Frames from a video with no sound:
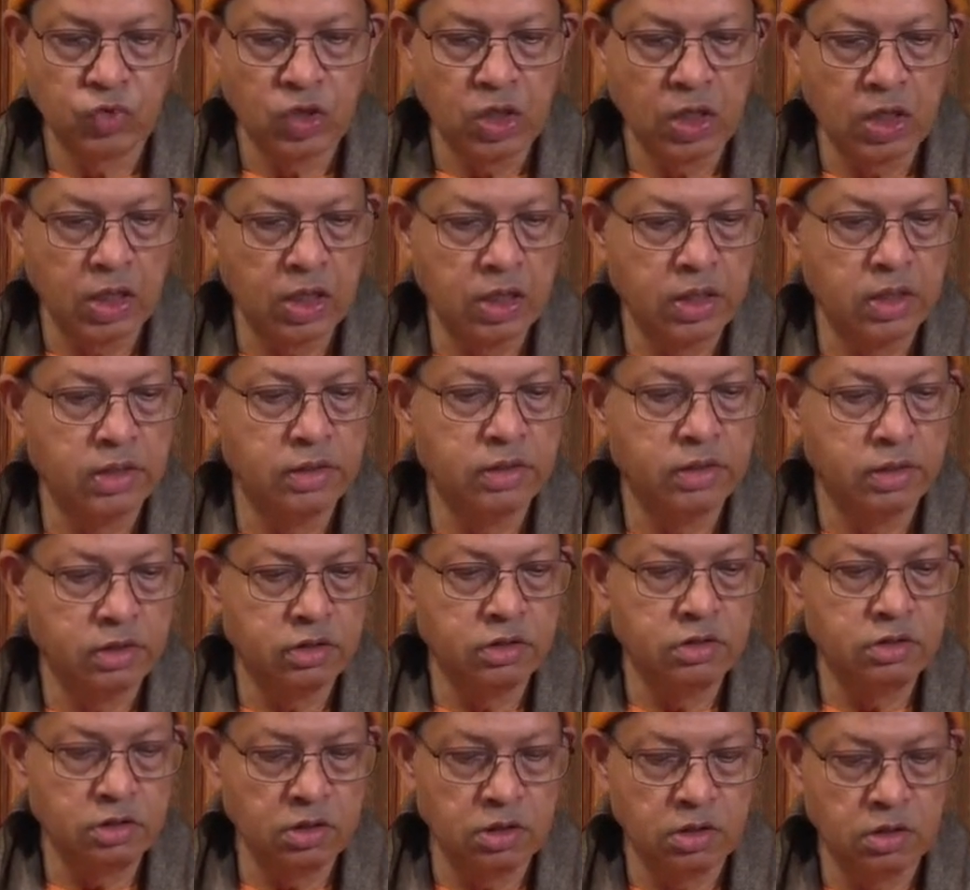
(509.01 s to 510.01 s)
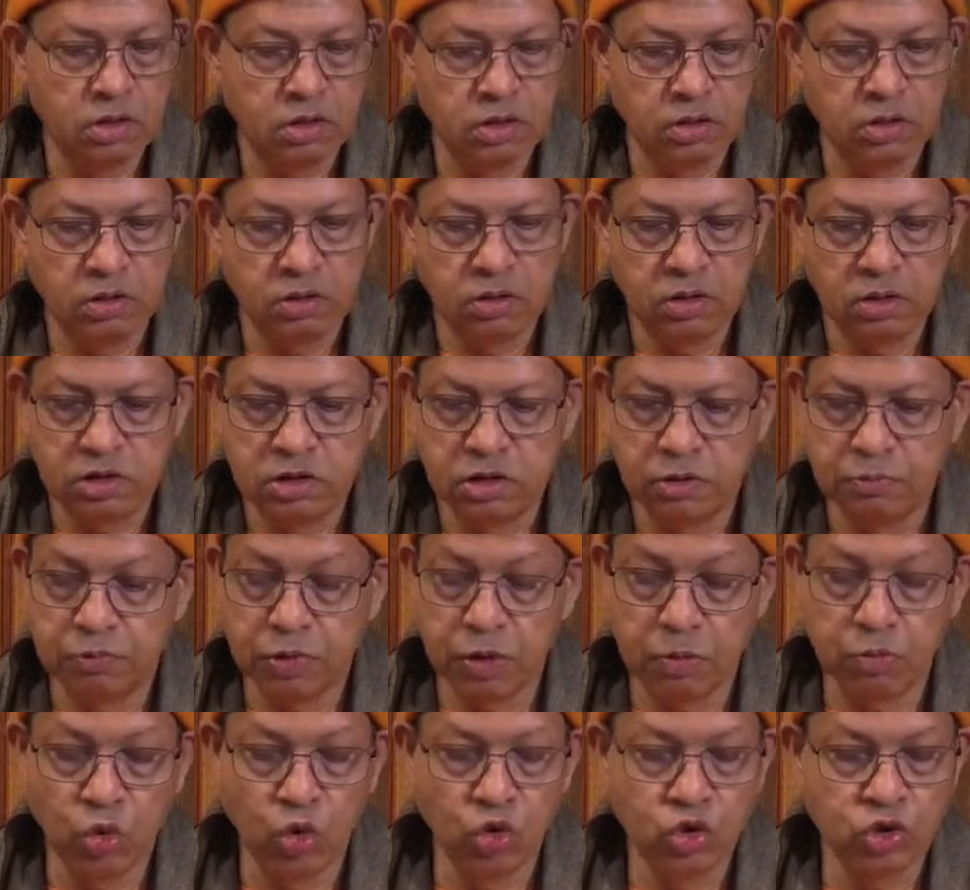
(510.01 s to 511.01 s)
and you can say
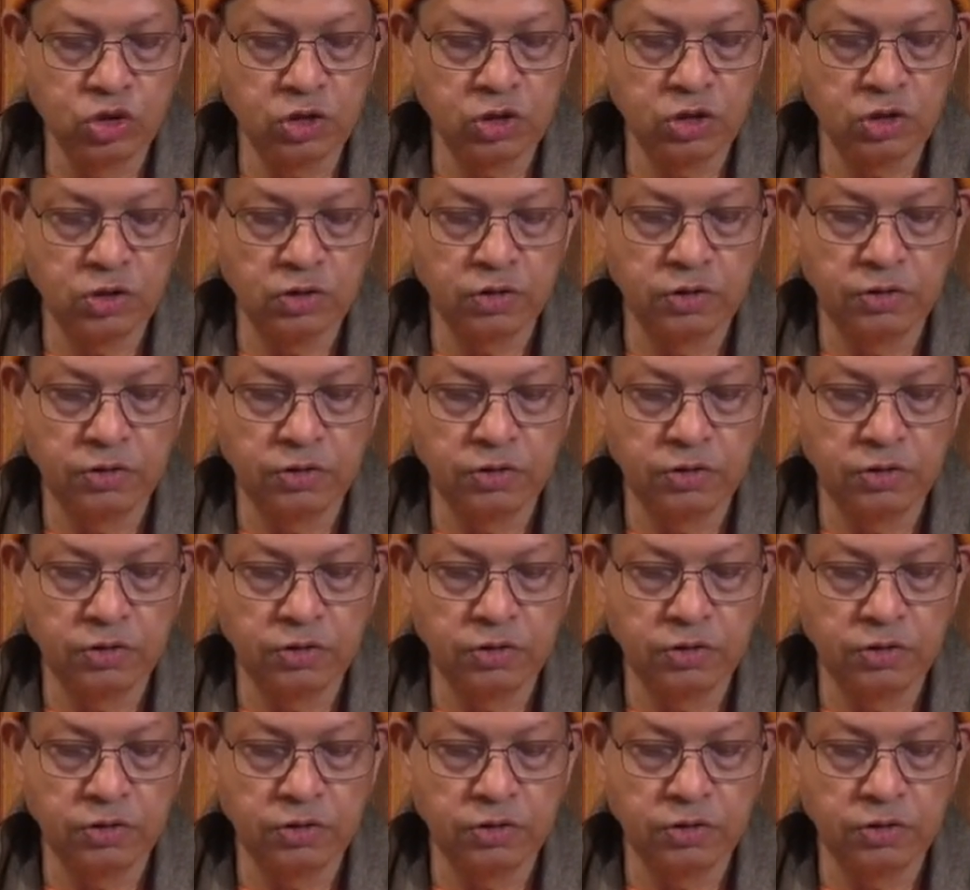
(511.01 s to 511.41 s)
promoted.